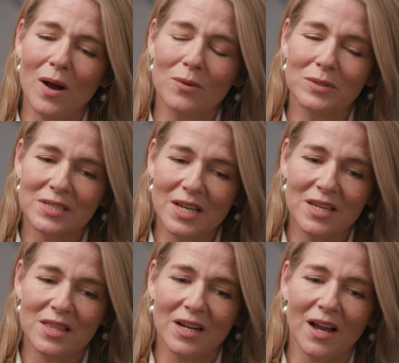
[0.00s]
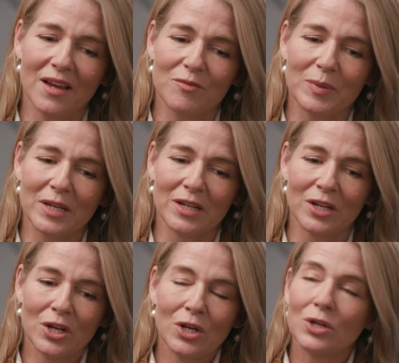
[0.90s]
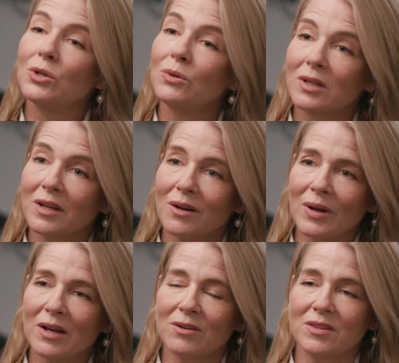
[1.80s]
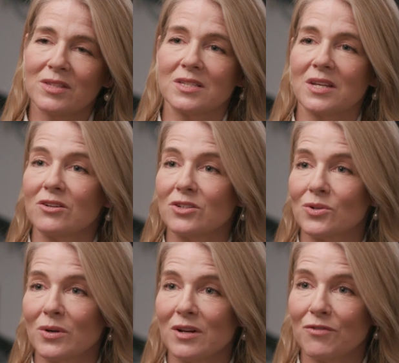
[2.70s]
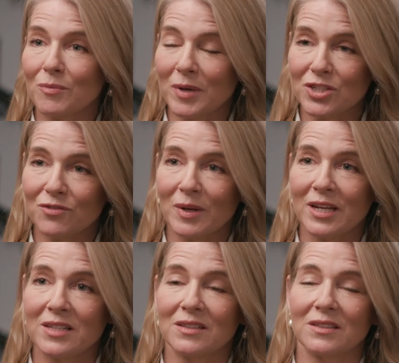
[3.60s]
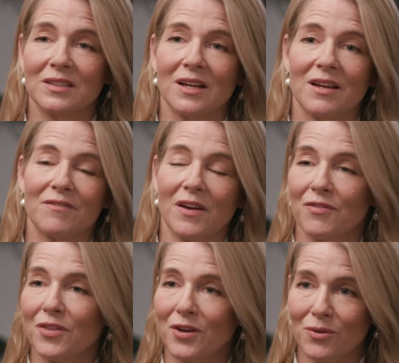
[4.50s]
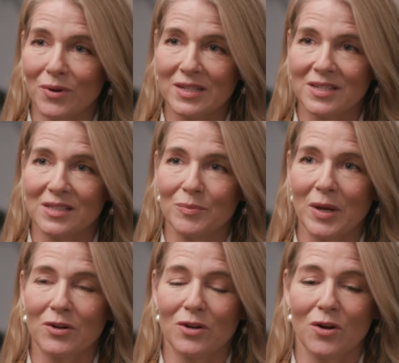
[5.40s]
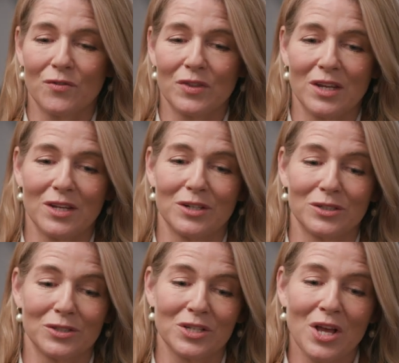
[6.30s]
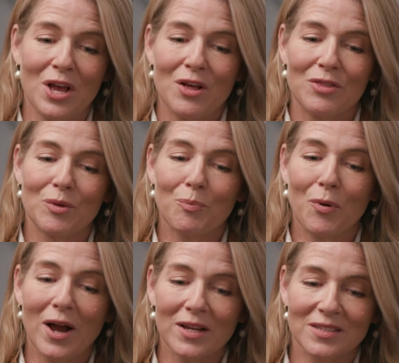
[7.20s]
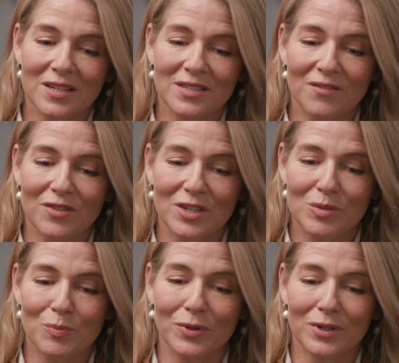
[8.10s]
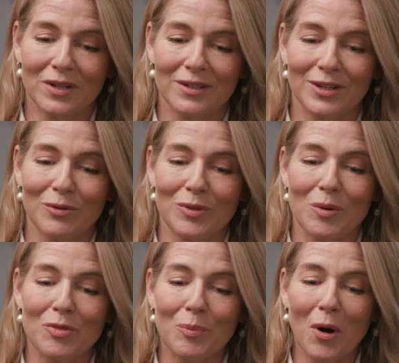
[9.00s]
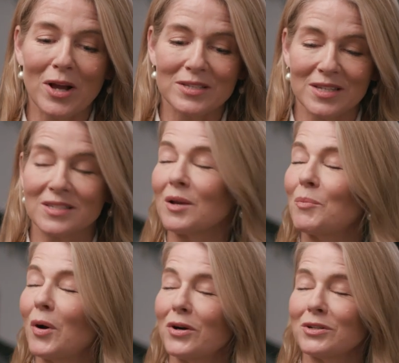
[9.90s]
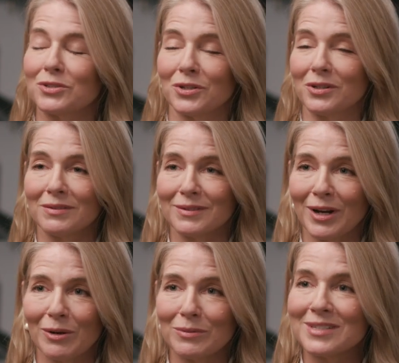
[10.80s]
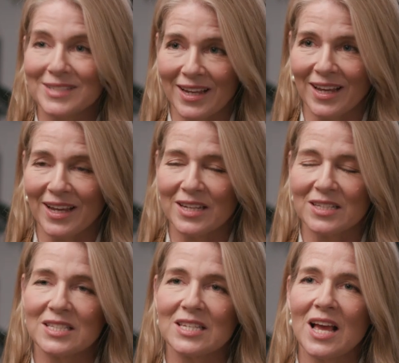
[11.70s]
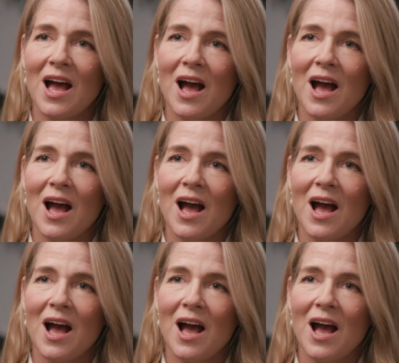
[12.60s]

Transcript: I will say that I have been noodling around in this territory for much of my adult life. I've thought a great deal about it over the years. The process of this book, you know, the processing part took, you know, decades.